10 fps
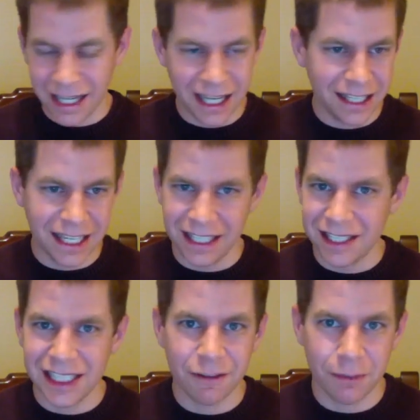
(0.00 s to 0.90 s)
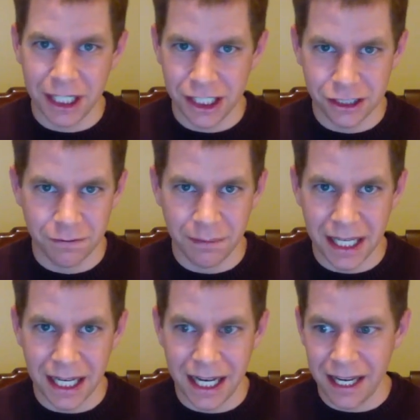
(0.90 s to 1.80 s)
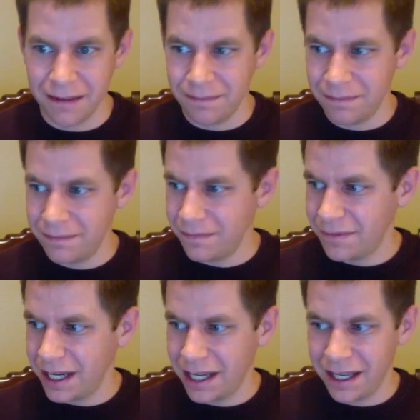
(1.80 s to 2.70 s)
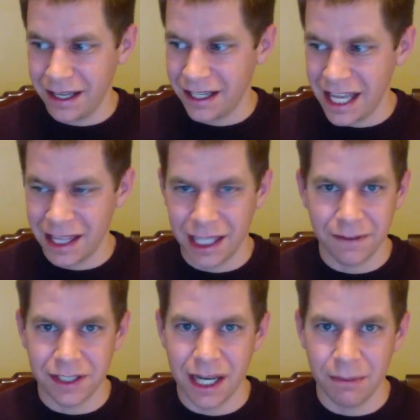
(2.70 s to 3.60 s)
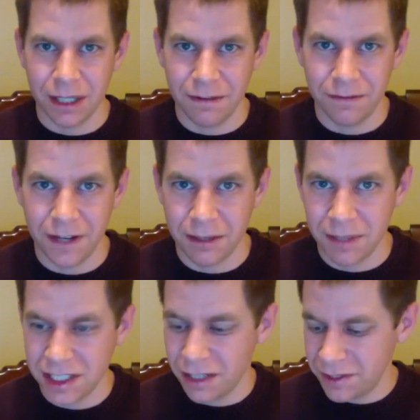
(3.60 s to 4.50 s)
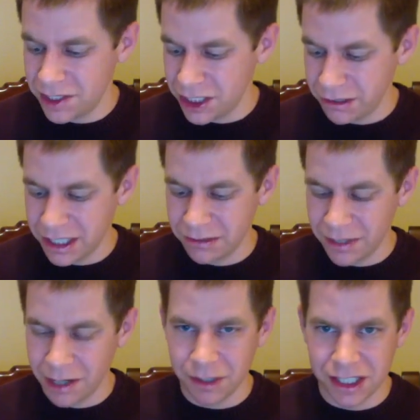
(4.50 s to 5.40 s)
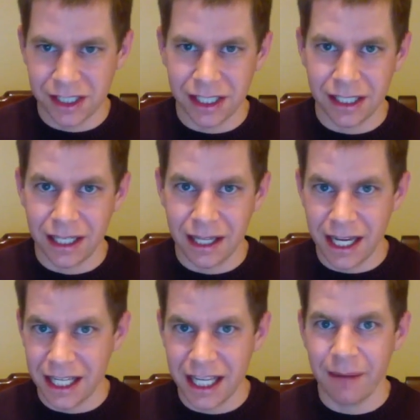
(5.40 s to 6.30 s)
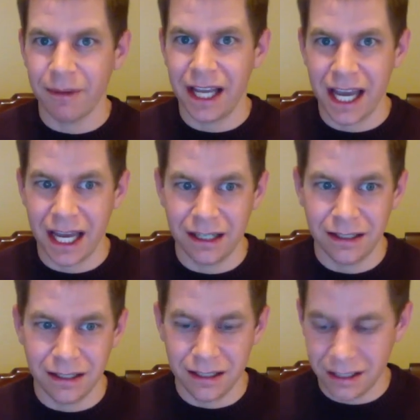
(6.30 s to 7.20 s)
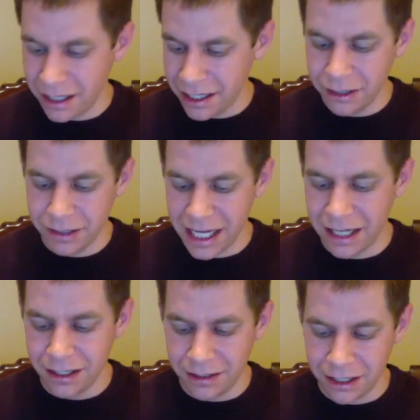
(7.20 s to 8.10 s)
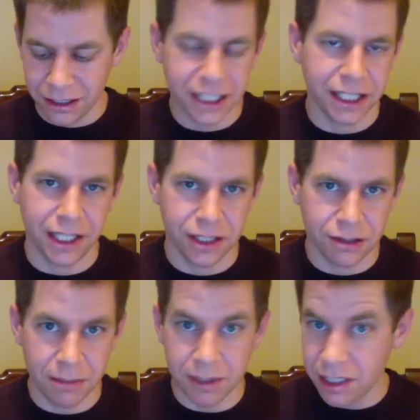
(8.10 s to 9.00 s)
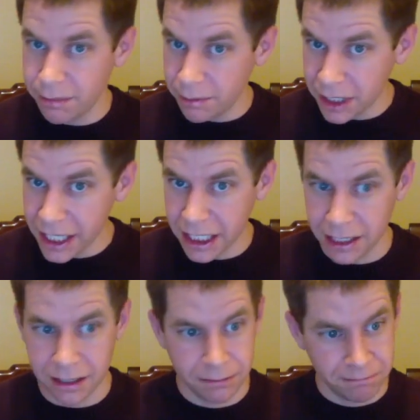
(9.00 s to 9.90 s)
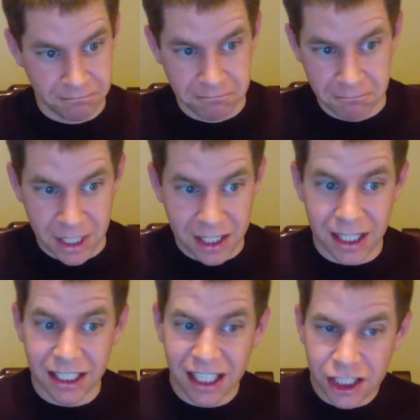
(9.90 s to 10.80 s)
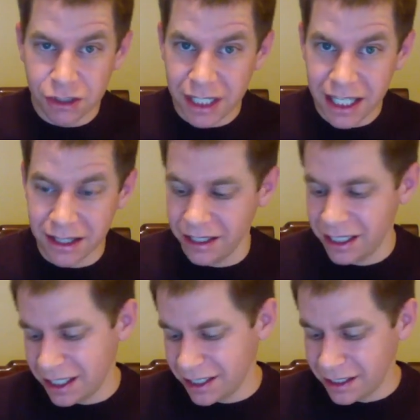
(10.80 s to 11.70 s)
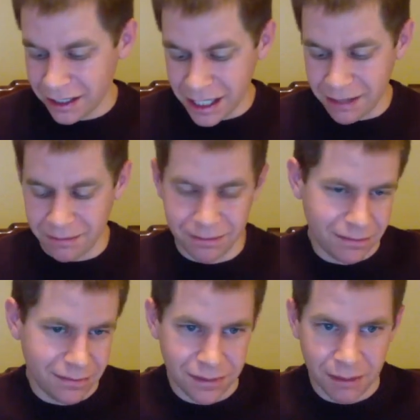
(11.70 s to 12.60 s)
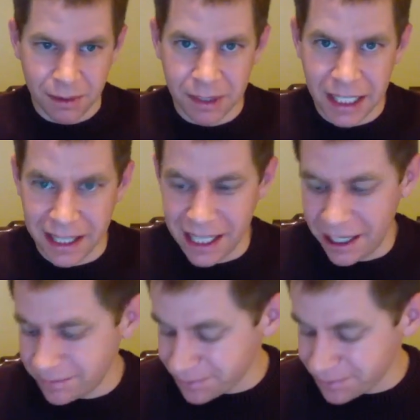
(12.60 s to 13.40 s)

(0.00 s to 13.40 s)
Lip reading: Again, that's never been an issue for me. I can't think of a time when I've found myself in a situation where I wished any camera I owned had an articulating screen, but some people like it. It's not a touchscreen either. Again, some people like that.